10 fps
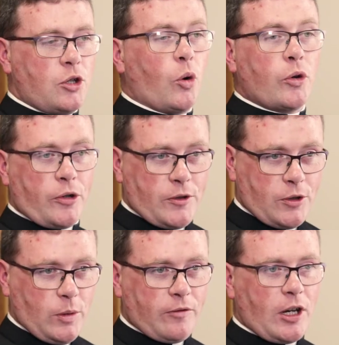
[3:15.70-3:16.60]
donors
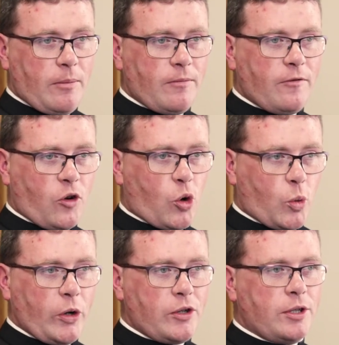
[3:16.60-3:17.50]
who have come
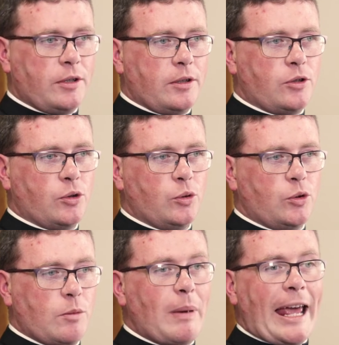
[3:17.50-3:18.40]
forward to,
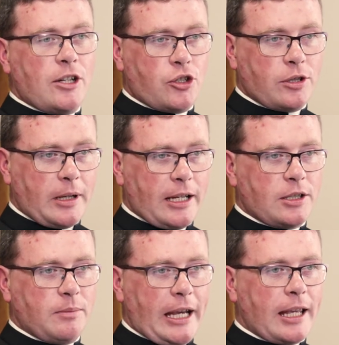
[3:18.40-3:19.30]
to pledge and
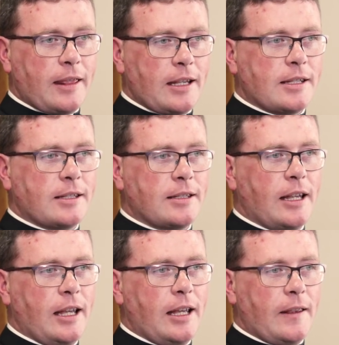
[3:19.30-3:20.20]
to make this,
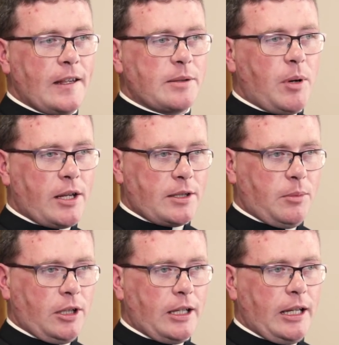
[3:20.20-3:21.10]
this
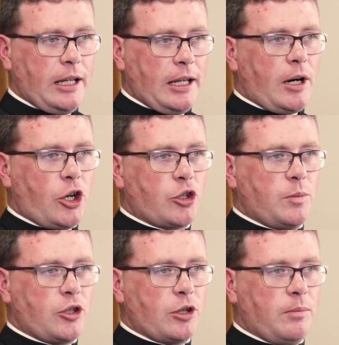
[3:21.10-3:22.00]
possible.
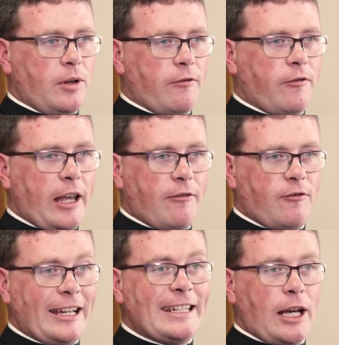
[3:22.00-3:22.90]
Archbishop
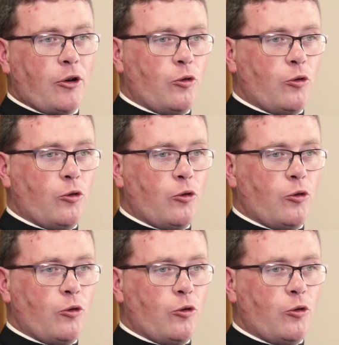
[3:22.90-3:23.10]
Lefebvre laid down a